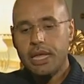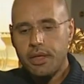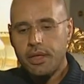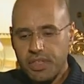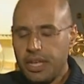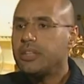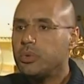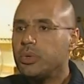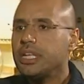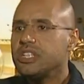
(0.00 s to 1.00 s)
The NATO
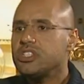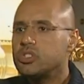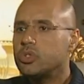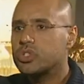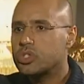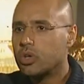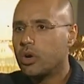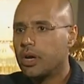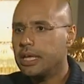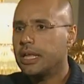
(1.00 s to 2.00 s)
here is to
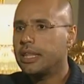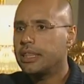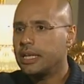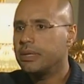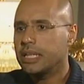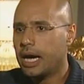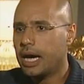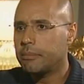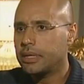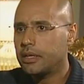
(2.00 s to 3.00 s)
destroy the Libyan
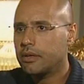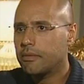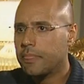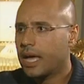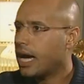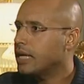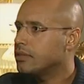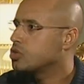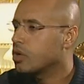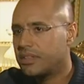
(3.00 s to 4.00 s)
army and
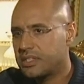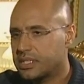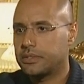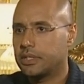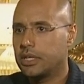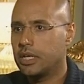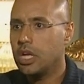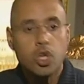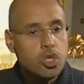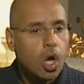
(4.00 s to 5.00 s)
destroy this country,
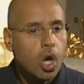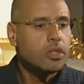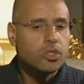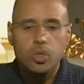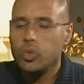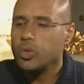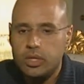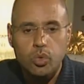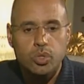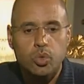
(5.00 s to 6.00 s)
not to
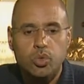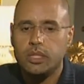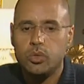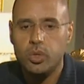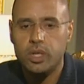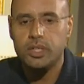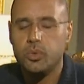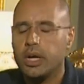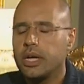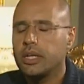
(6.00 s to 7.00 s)

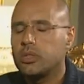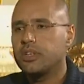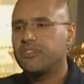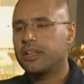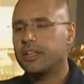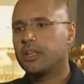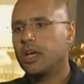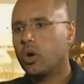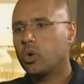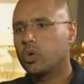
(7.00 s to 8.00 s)
defend
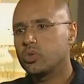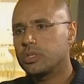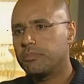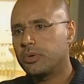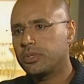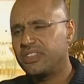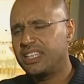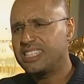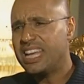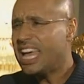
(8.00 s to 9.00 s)
or to support civilians.
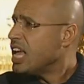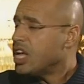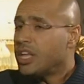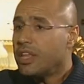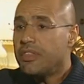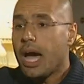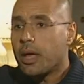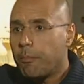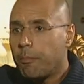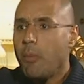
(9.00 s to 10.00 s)
They are
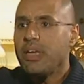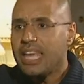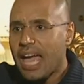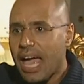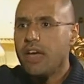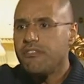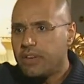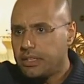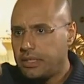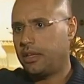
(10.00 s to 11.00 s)
bombing every
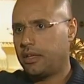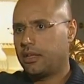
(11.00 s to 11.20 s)
day.